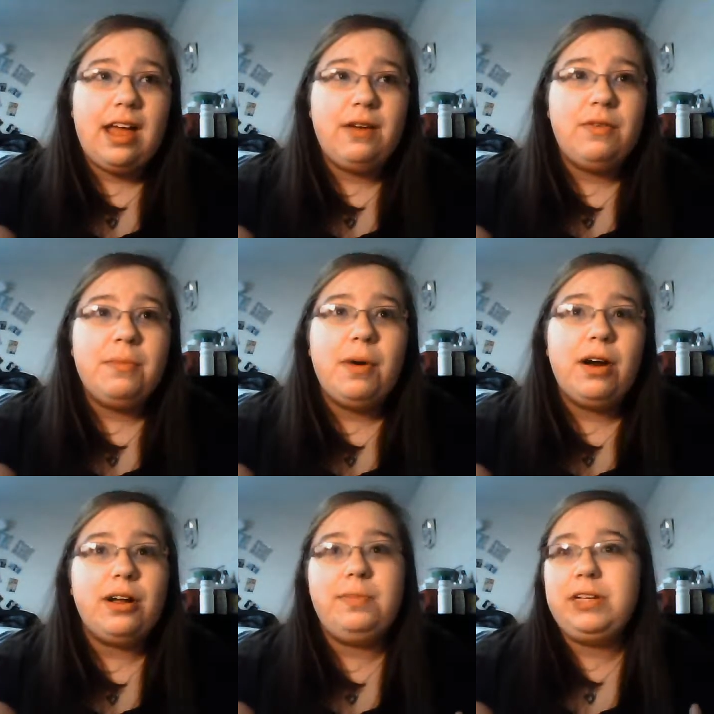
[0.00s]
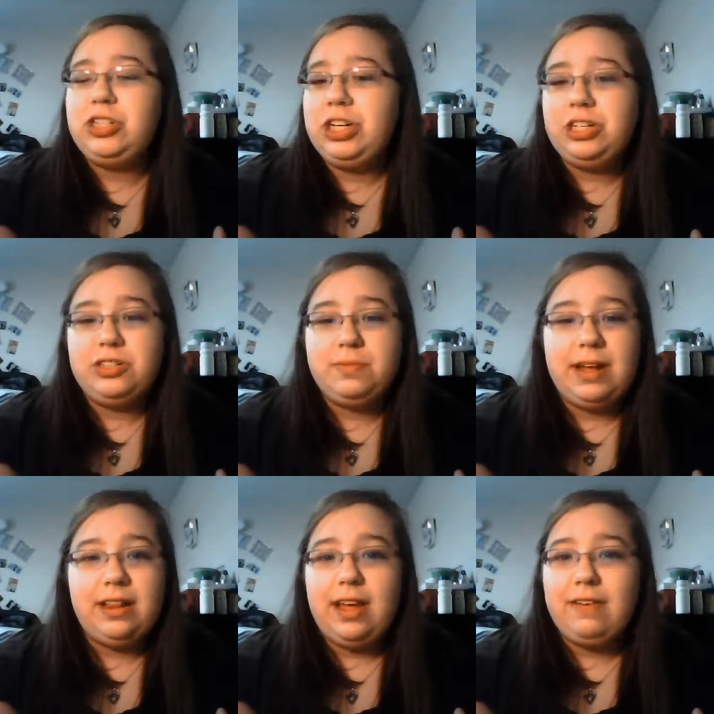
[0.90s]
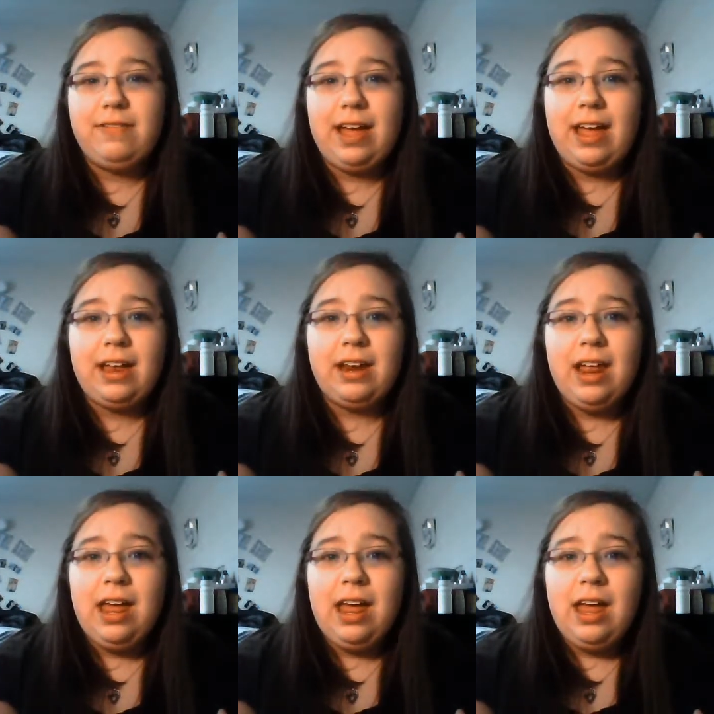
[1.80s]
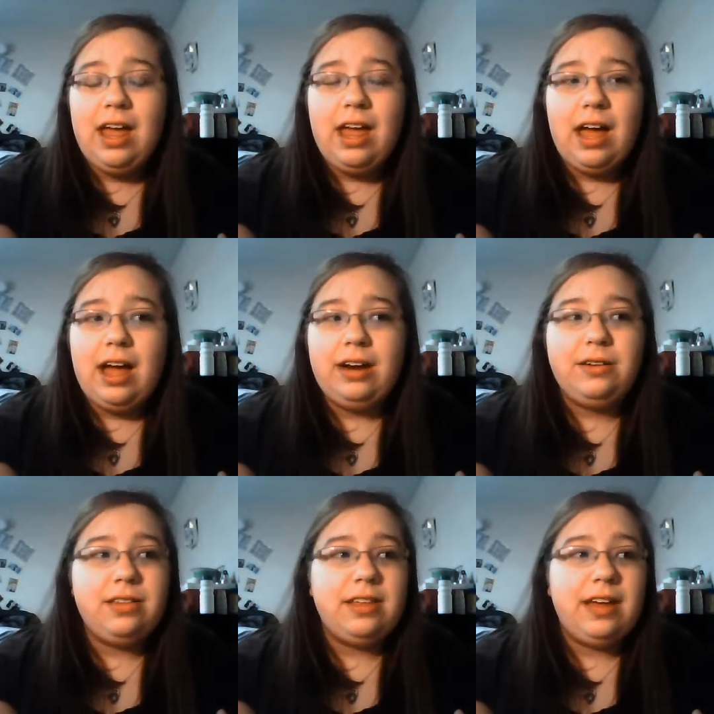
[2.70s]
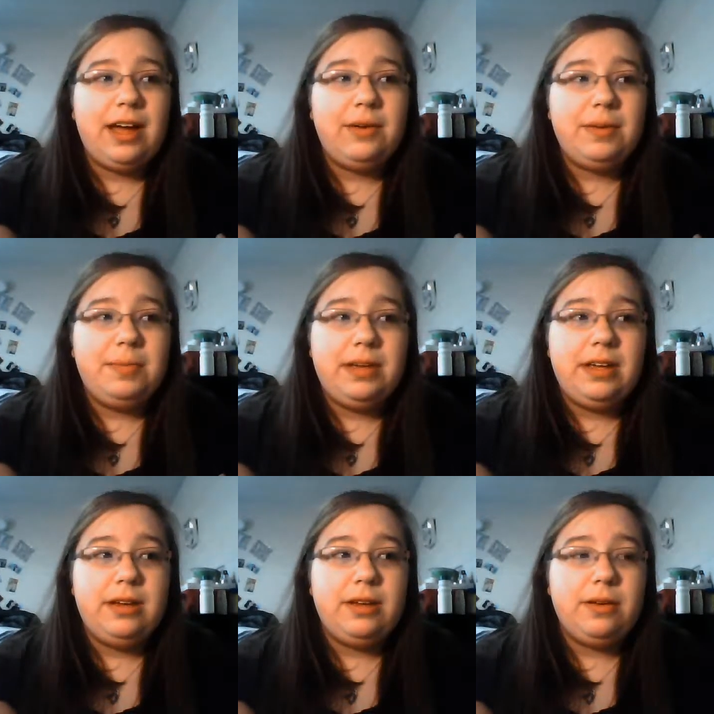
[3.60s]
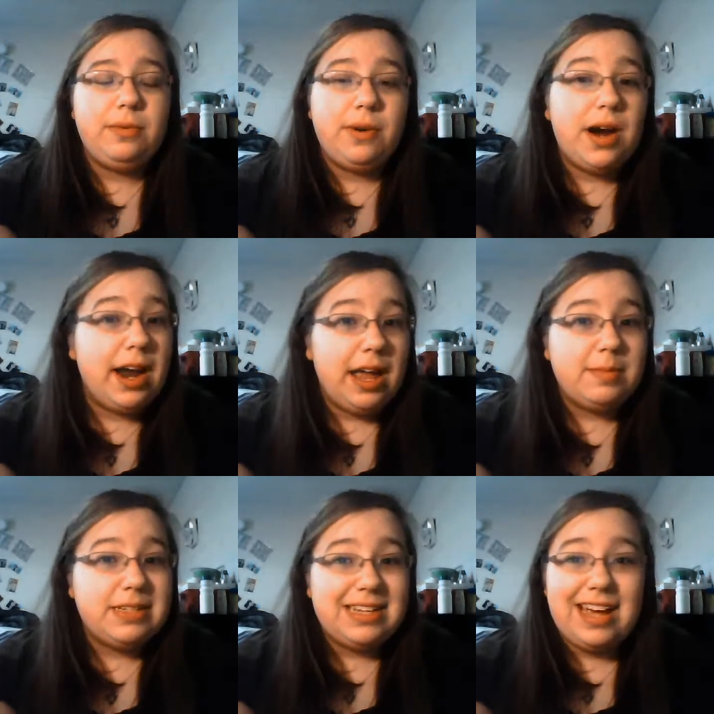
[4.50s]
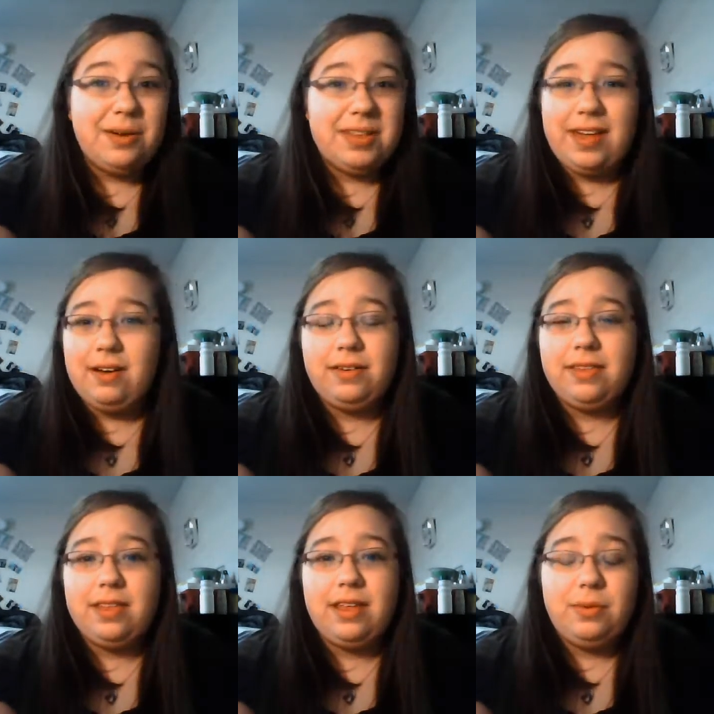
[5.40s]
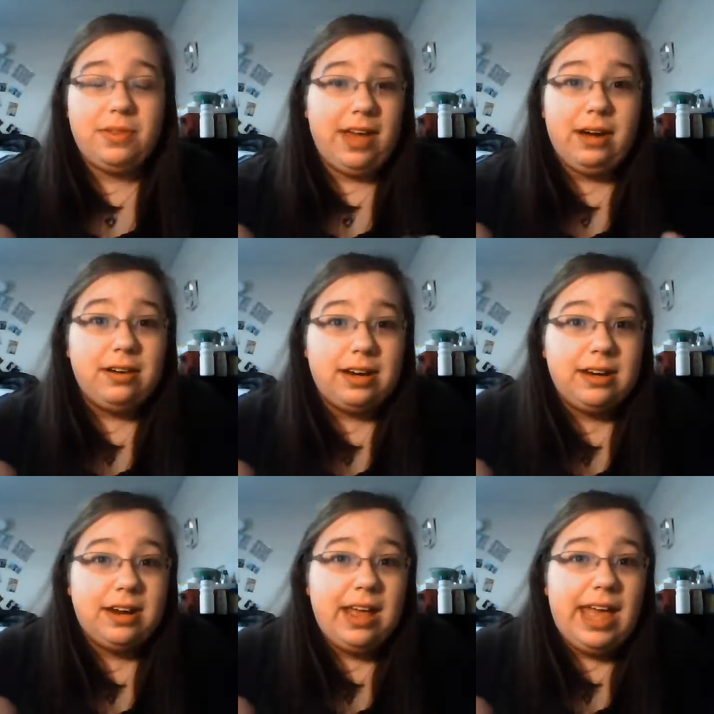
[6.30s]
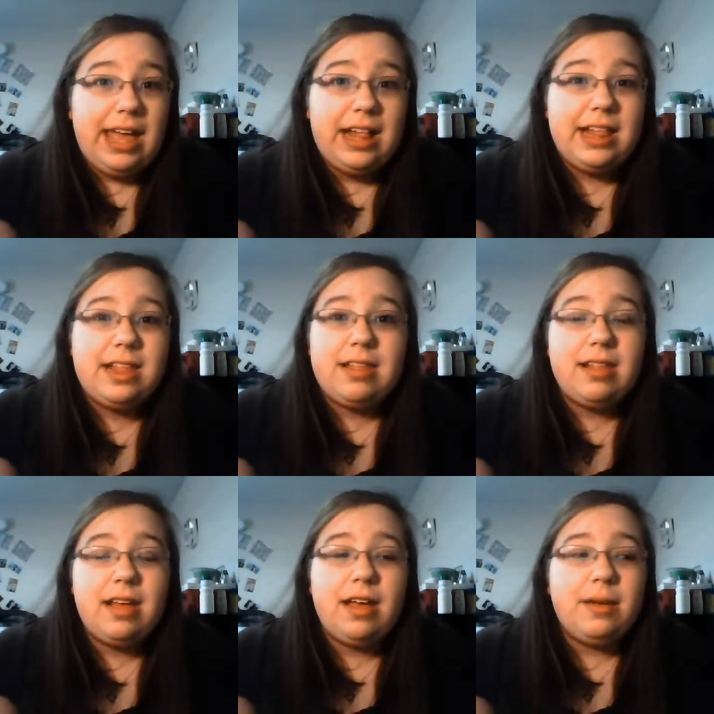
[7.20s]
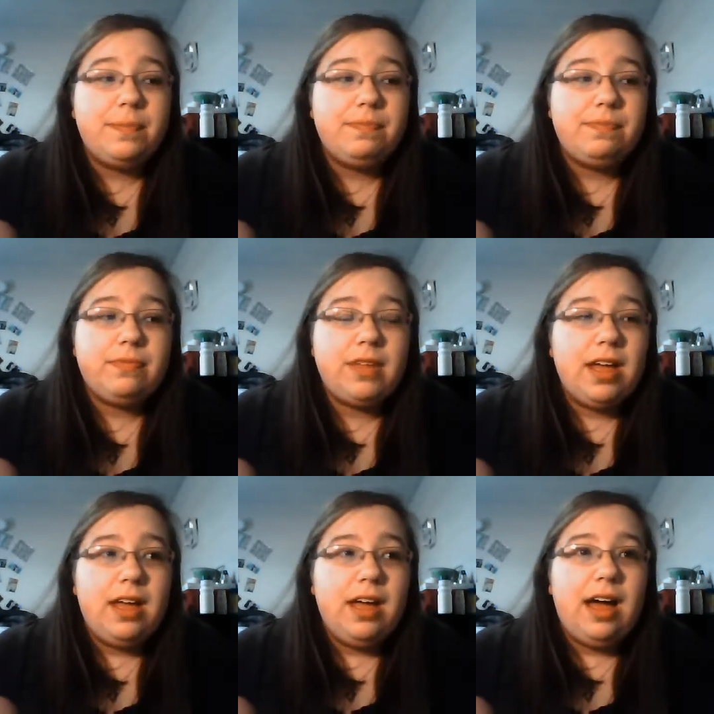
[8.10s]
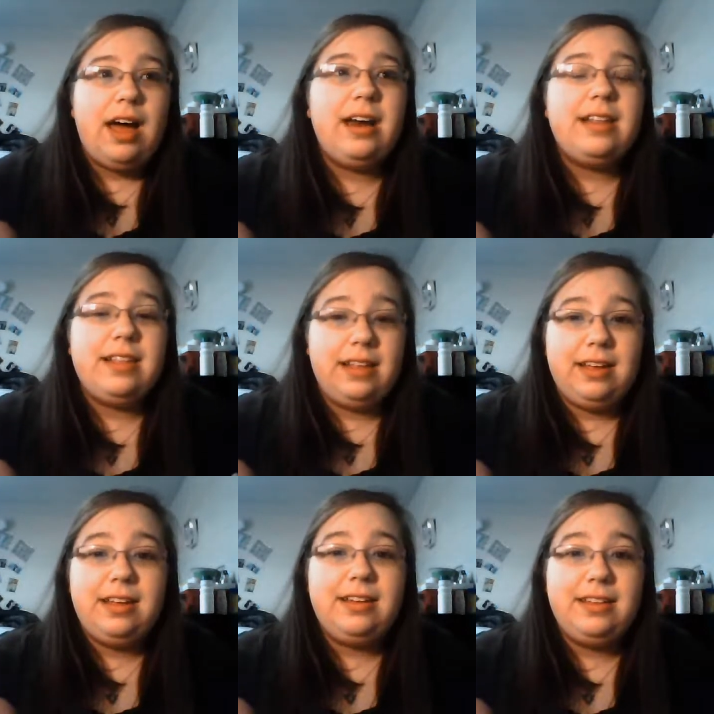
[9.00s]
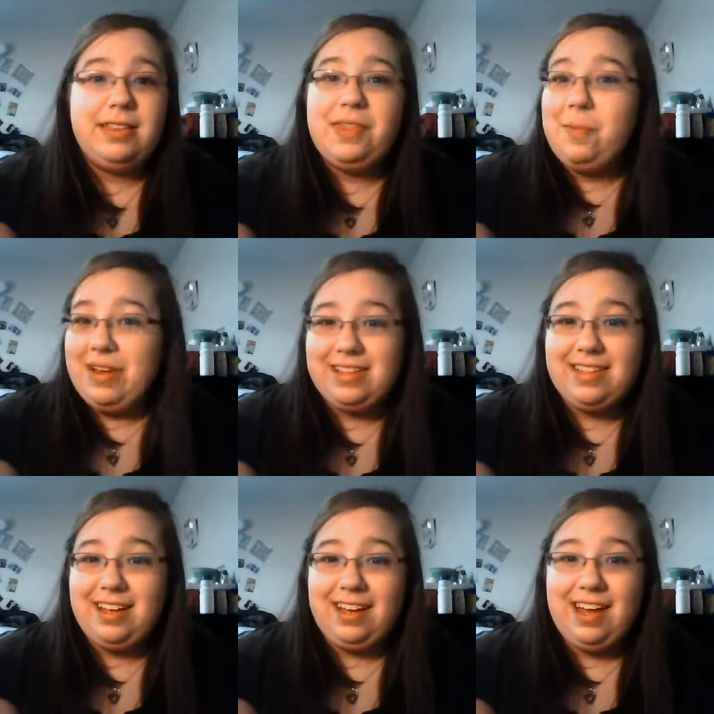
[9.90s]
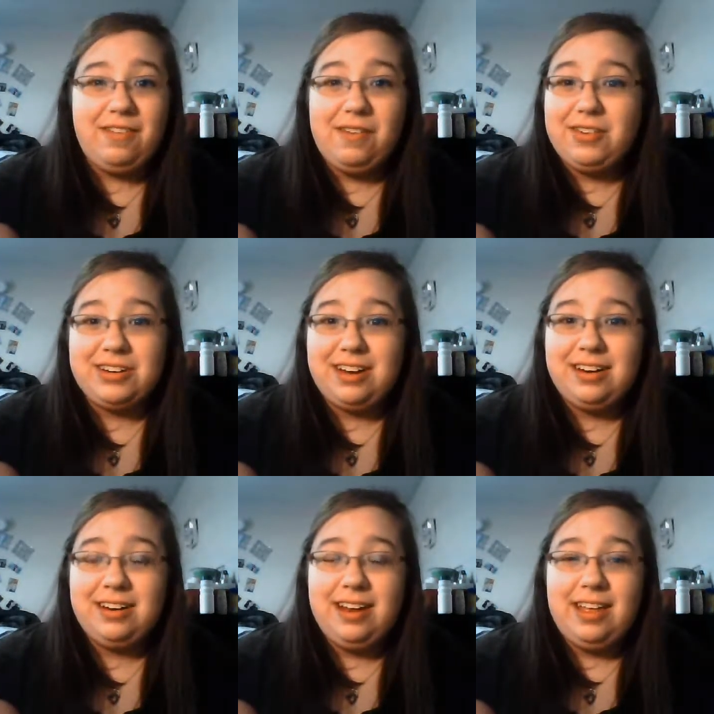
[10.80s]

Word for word: remarkably changed my life, and I don't think I would be where I am today without without it. It's honestly the best thing I've ever done.